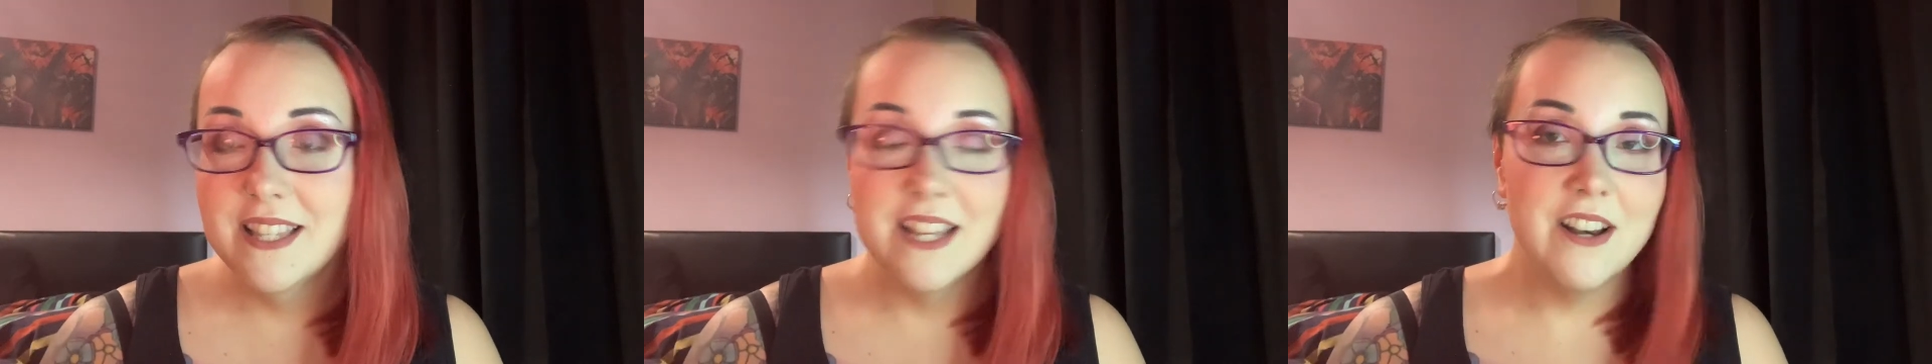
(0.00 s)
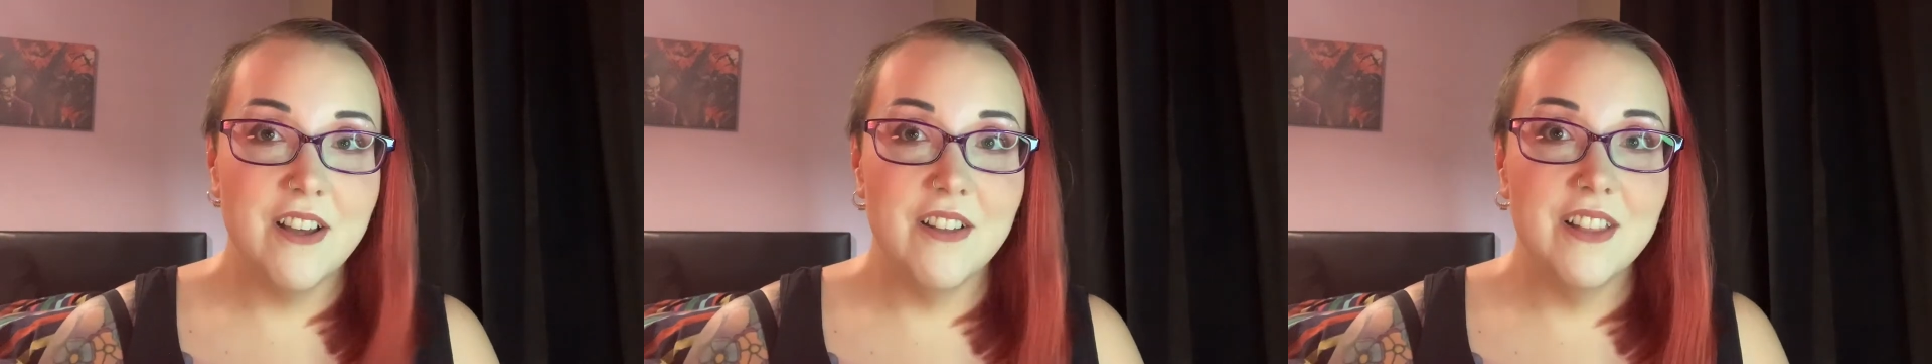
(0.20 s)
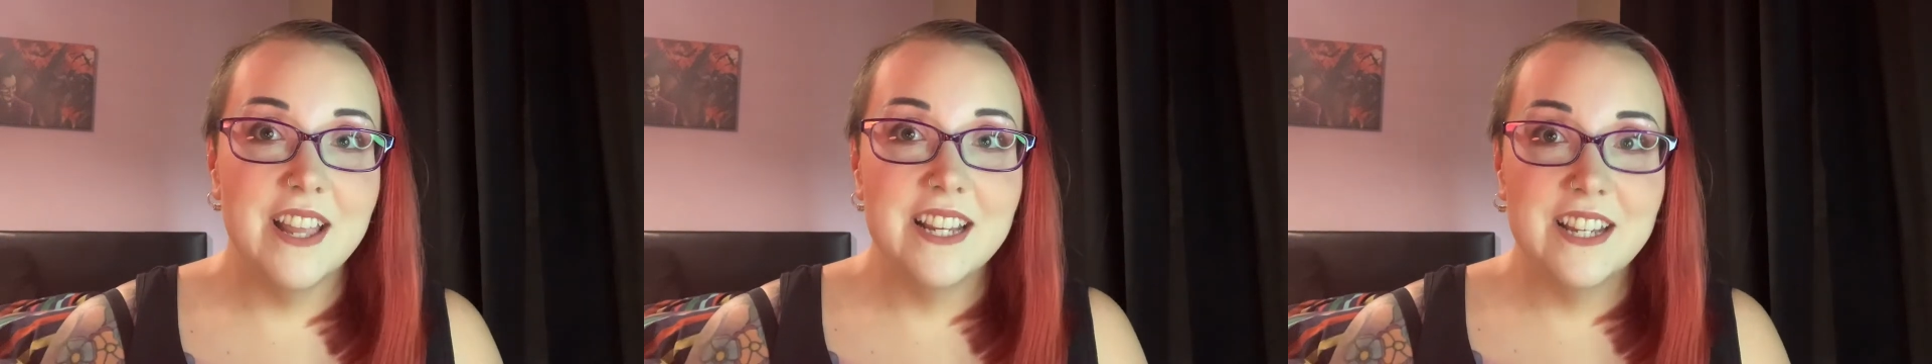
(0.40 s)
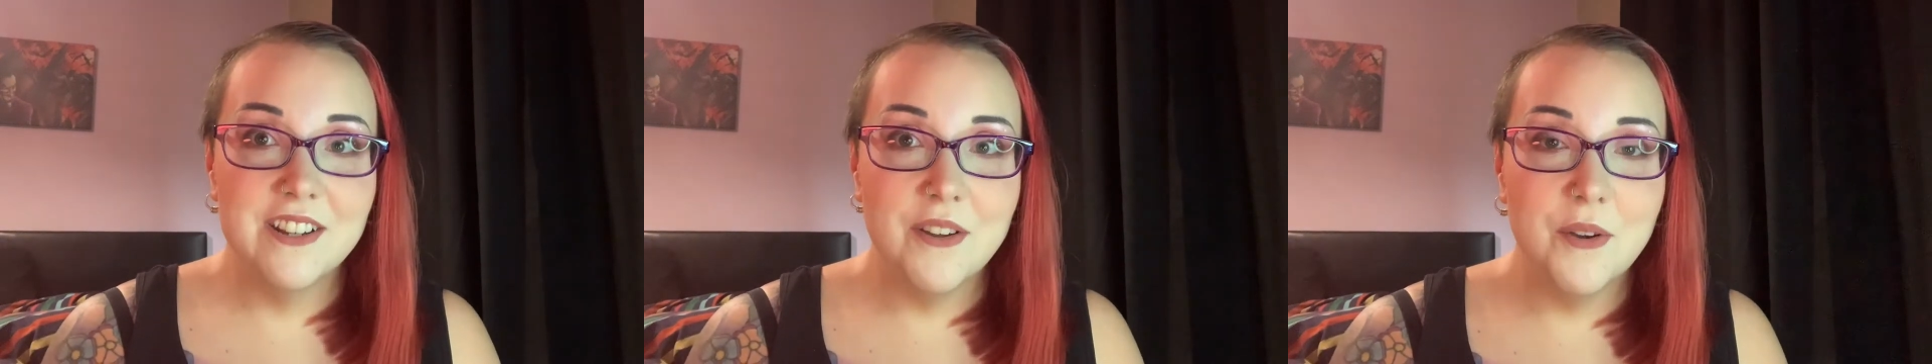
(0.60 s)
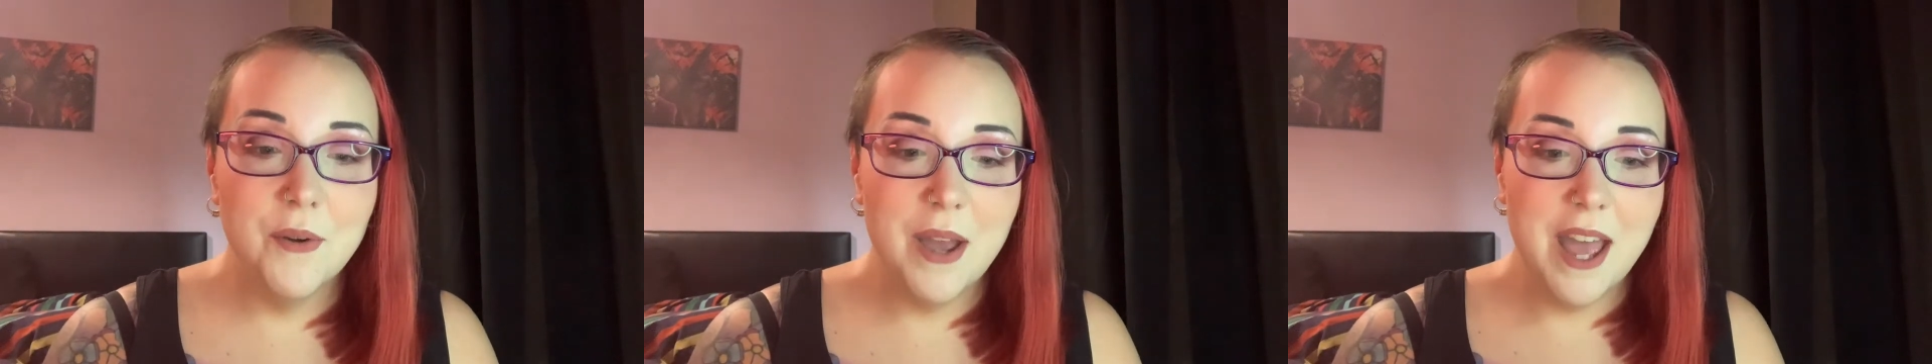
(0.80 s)
and I'll let you
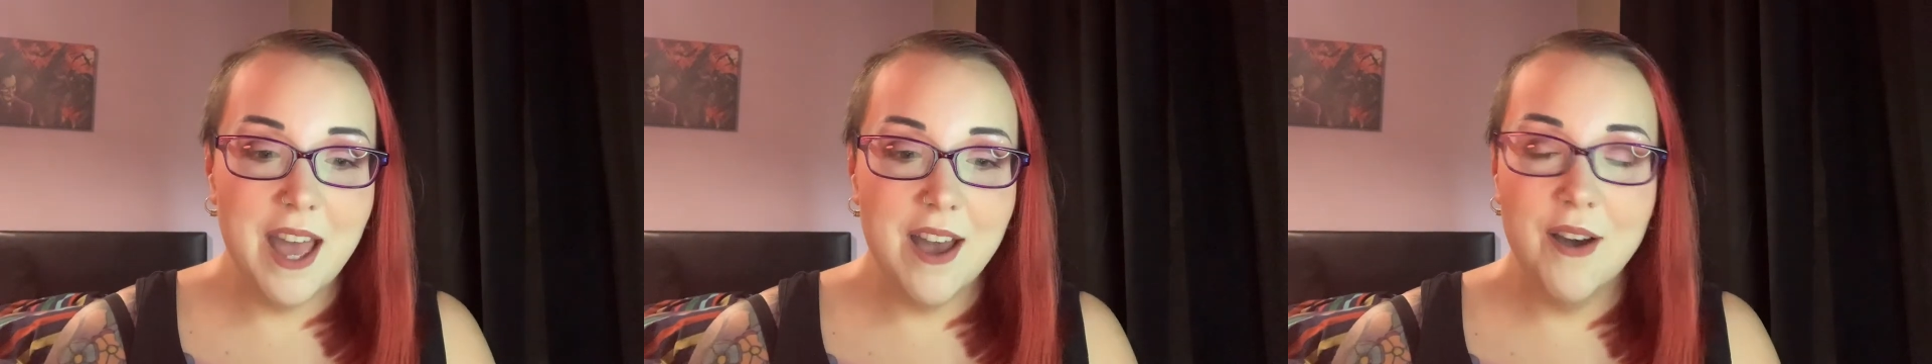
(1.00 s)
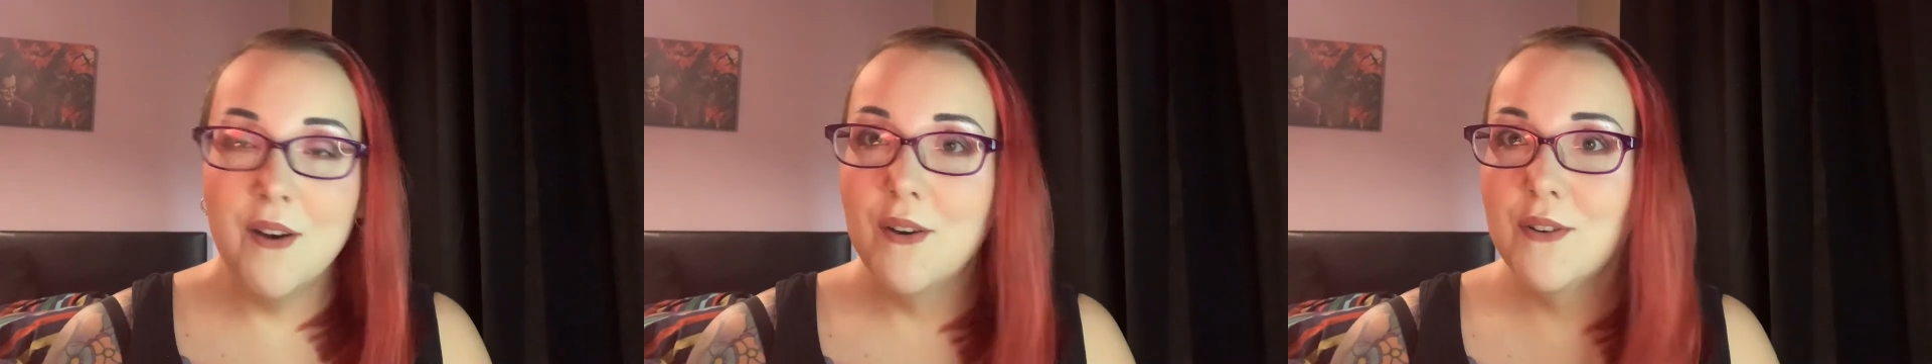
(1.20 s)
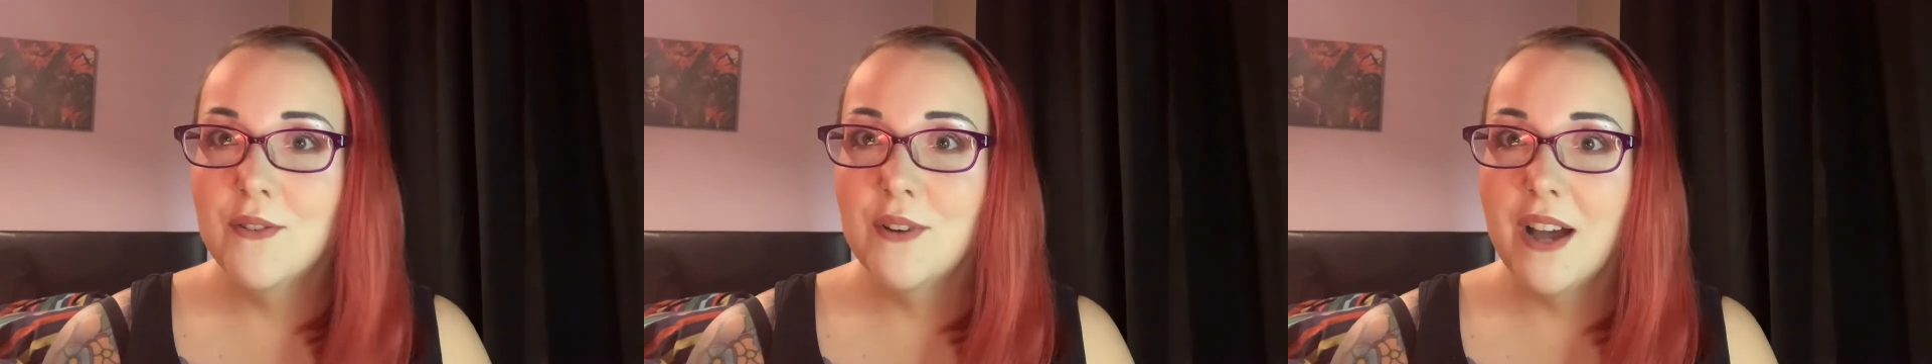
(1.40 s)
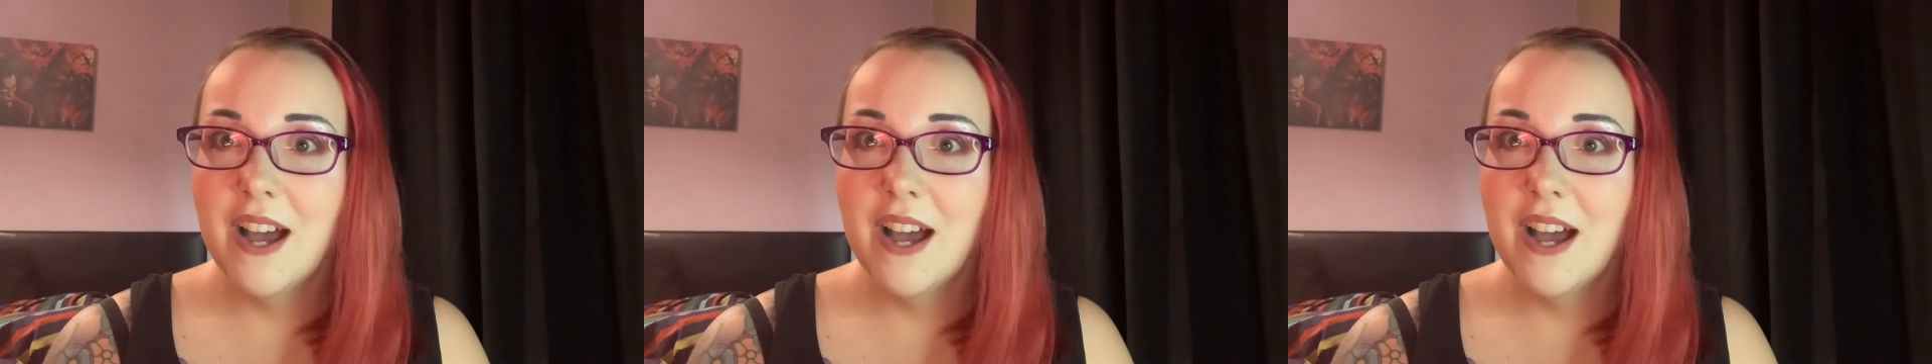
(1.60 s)
know how